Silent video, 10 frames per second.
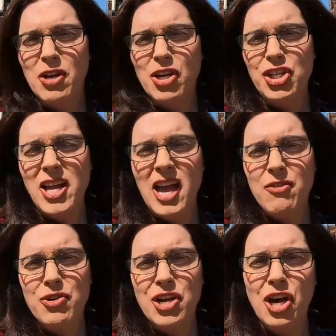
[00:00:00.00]
because she
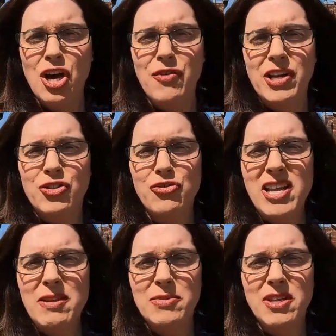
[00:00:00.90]
had recurring
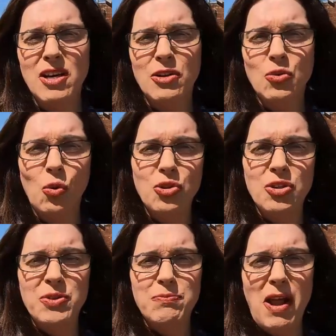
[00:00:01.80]
dreams that her
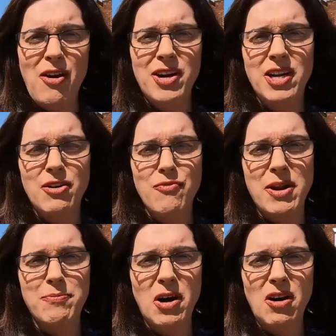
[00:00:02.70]
daughter was buried in a
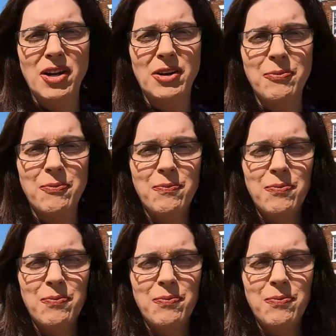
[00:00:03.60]
red barn.